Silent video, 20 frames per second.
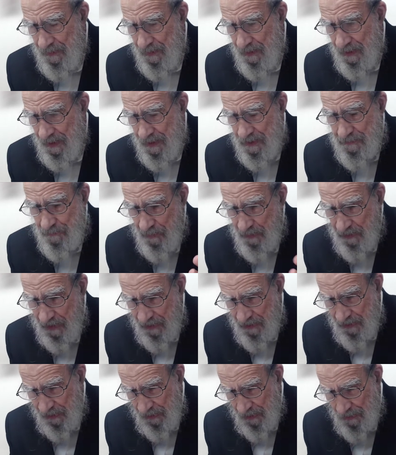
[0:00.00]
Its
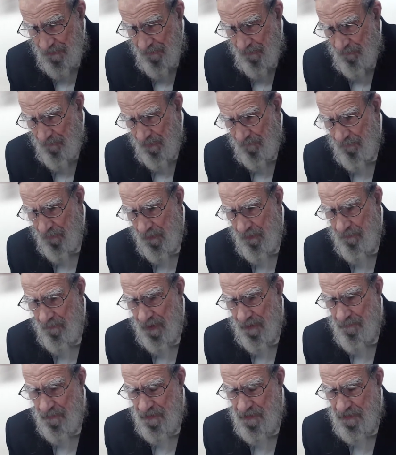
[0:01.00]
beginning is from, from the
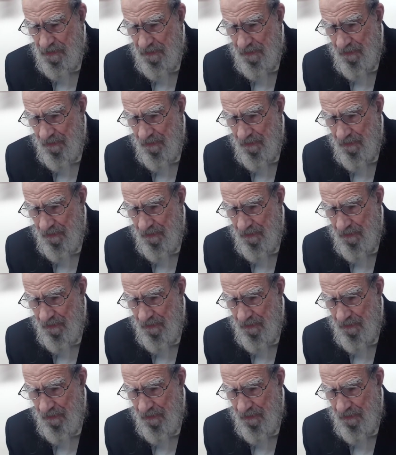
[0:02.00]
Mabush.